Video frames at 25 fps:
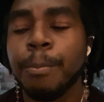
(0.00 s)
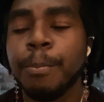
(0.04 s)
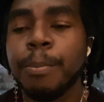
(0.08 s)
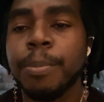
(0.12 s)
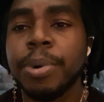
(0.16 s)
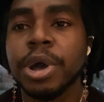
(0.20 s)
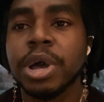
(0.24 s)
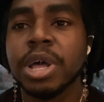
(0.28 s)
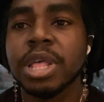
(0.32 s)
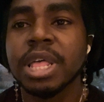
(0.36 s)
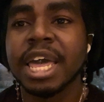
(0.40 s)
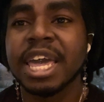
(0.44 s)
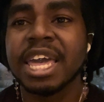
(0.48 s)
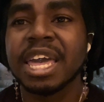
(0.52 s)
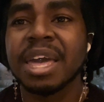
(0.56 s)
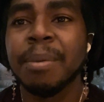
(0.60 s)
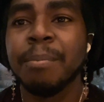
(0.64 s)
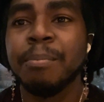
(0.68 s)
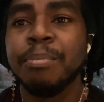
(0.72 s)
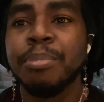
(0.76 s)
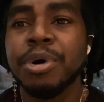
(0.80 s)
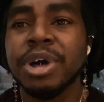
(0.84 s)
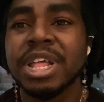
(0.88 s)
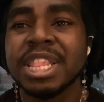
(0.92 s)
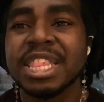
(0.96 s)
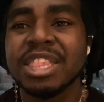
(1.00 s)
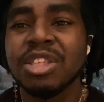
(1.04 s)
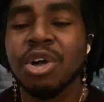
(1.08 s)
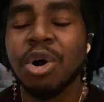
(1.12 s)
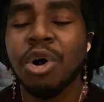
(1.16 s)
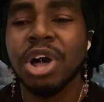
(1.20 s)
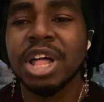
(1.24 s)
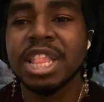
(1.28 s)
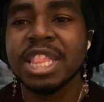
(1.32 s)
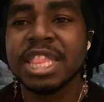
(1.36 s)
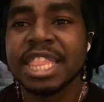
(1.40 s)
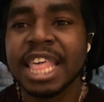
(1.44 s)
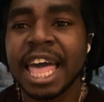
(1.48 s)
put
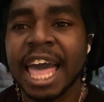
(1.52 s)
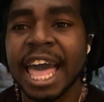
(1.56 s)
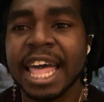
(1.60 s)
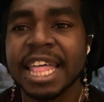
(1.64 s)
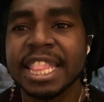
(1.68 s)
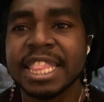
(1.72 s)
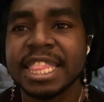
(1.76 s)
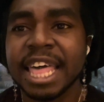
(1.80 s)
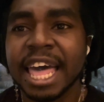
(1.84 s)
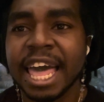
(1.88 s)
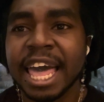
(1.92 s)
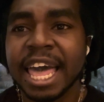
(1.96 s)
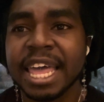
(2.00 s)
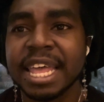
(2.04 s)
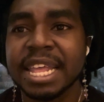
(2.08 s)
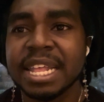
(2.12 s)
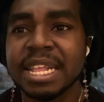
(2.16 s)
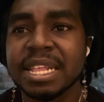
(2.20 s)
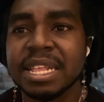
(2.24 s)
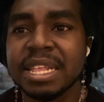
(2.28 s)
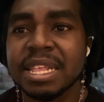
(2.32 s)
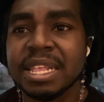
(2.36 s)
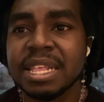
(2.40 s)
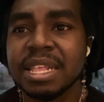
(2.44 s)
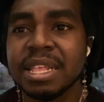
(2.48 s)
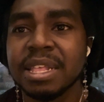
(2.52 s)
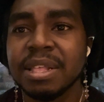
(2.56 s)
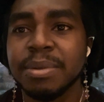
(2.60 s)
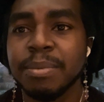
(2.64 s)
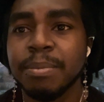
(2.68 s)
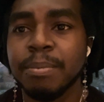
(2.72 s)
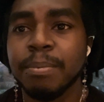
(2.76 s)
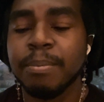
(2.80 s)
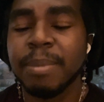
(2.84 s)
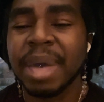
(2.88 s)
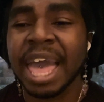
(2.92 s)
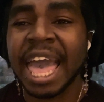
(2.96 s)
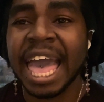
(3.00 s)
on that
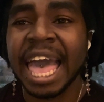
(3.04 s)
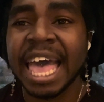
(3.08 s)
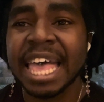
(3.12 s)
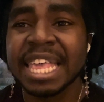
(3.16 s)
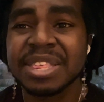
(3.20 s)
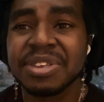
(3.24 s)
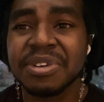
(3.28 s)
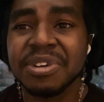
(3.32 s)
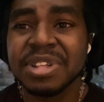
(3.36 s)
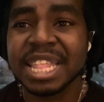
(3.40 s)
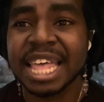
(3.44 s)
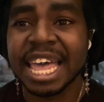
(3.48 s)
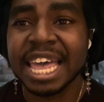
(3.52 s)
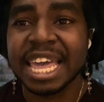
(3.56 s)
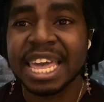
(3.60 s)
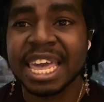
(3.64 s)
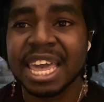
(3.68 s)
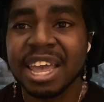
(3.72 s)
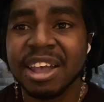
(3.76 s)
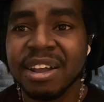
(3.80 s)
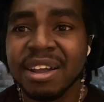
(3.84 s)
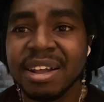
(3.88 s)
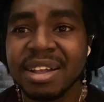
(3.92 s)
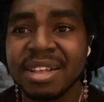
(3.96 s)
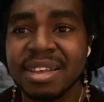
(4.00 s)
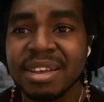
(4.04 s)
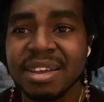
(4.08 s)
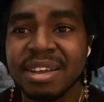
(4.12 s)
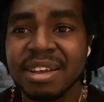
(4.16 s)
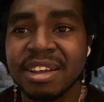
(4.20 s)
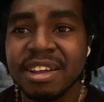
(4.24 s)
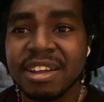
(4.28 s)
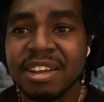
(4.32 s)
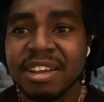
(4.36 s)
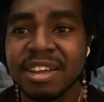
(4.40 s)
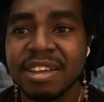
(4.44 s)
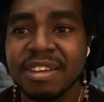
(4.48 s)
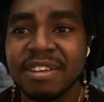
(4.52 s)
mask or that
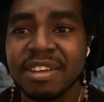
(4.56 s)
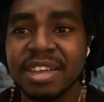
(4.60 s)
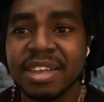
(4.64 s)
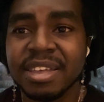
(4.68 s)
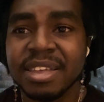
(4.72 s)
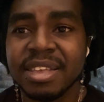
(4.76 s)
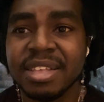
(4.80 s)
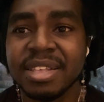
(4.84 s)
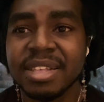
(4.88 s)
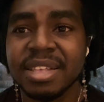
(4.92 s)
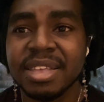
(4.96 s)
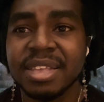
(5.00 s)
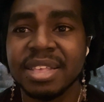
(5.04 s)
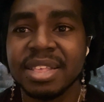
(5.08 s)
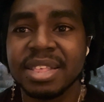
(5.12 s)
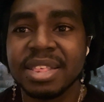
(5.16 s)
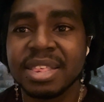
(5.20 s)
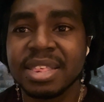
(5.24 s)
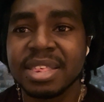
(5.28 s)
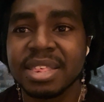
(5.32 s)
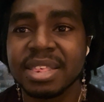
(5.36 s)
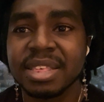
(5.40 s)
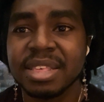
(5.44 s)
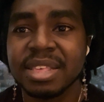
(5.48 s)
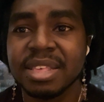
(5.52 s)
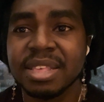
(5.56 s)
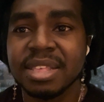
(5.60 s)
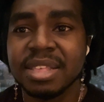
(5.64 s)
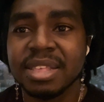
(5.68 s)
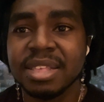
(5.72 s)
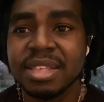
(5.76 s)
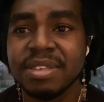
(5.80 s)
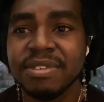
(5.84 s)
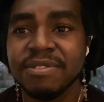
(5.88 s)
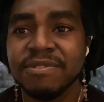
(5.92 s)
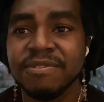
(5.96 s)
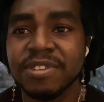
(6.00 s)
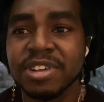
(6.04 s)
character, and it's
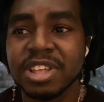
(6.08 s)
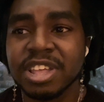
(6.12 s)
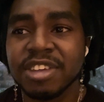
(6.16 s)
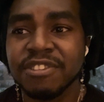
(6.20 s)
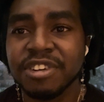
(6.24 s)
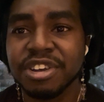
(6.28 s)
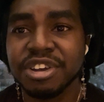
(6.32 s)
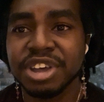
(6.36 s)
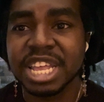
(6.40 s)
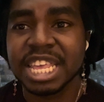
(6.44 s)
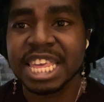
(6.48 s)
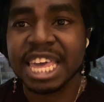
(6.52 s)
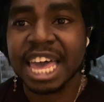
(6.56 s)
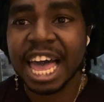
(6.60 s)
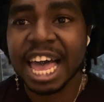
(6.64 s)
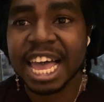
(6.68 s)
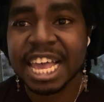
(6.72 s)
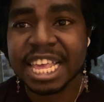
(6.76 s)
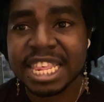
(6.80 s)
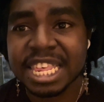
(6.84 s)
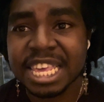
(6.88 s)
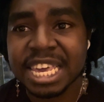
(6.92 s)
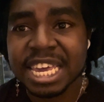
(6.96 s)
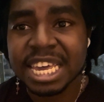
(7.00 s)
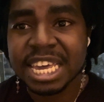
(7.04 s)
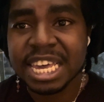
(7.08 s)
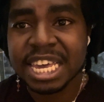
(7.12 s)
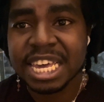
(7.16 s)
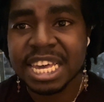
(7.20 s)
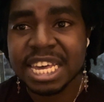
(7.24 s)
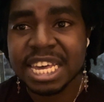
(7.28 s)
really, very toxic.